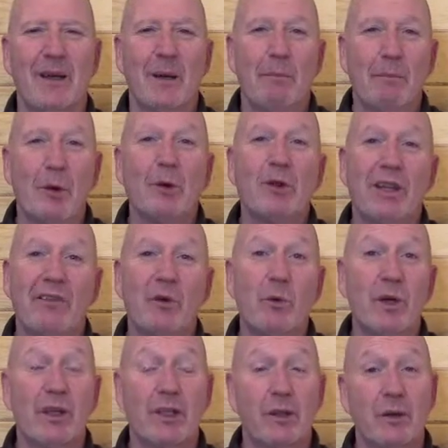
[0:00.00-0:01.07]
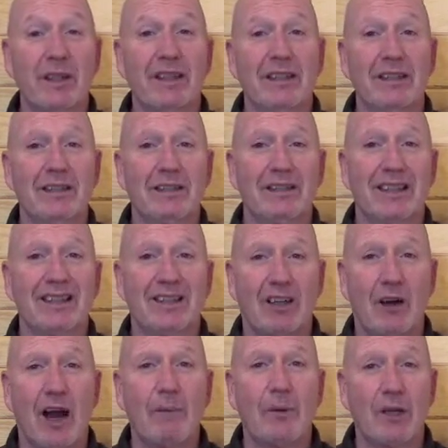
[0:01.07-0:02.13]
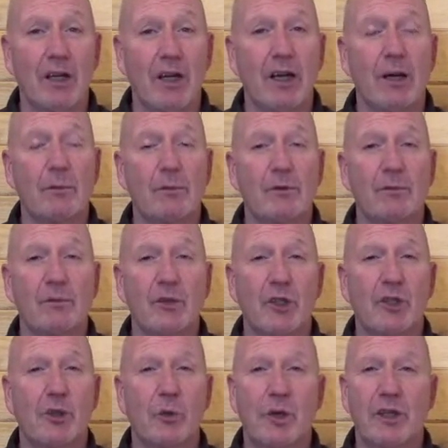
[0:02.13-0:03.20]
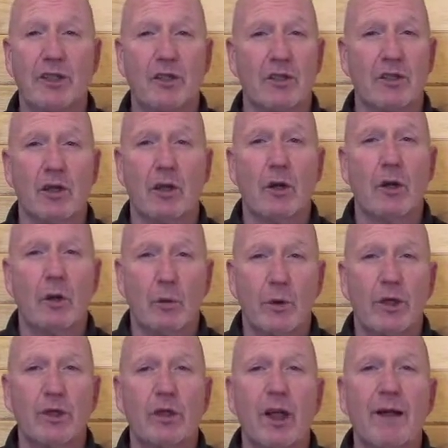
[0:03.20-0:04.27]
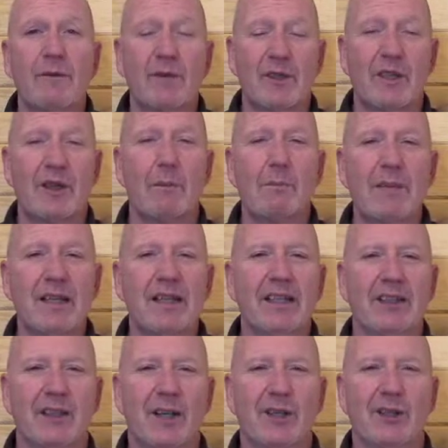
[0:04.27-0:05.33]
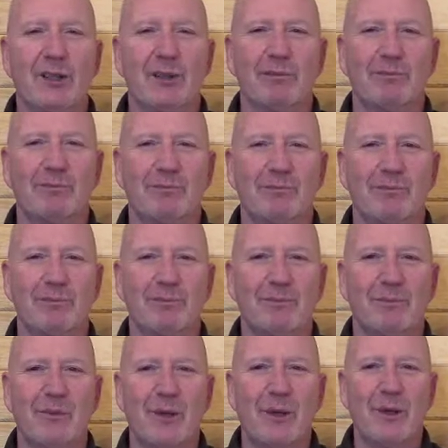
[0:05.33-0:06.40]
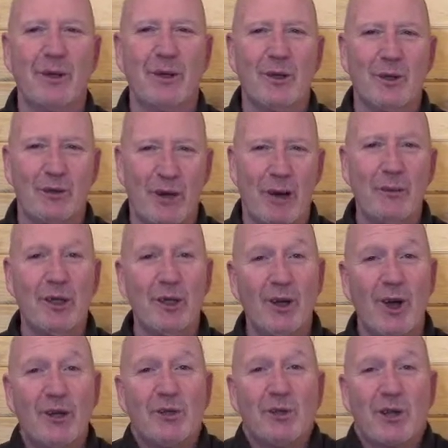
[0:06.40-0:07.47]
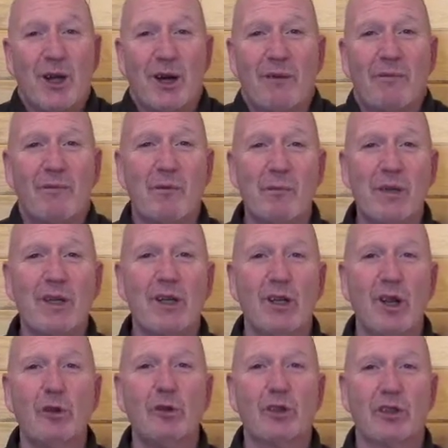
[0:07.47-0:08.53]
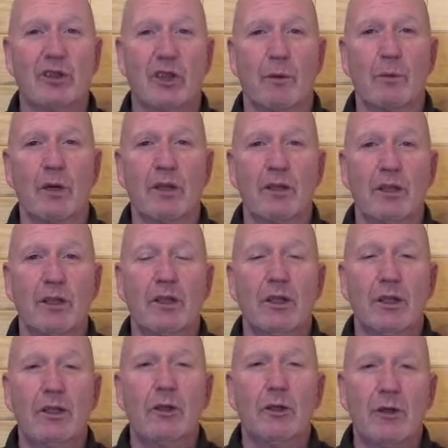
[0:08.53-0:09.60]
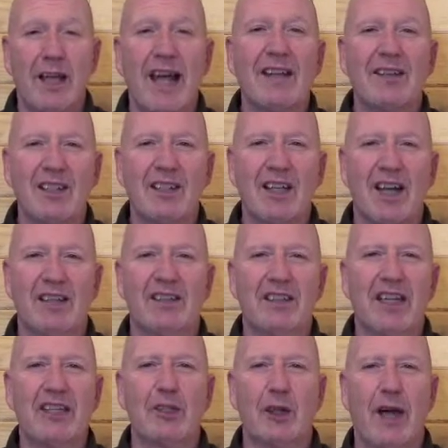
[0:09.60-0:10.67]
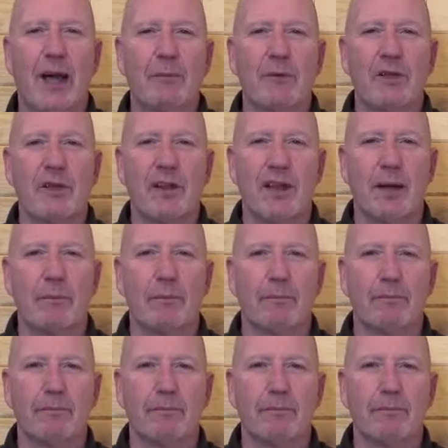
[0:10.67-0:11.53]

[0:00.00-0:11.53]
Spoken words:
Most everyone agrees that trauma comes from situations where your life is in immediate danger. Trauma can also come from being close to someone who's had this kind of danger happen to them.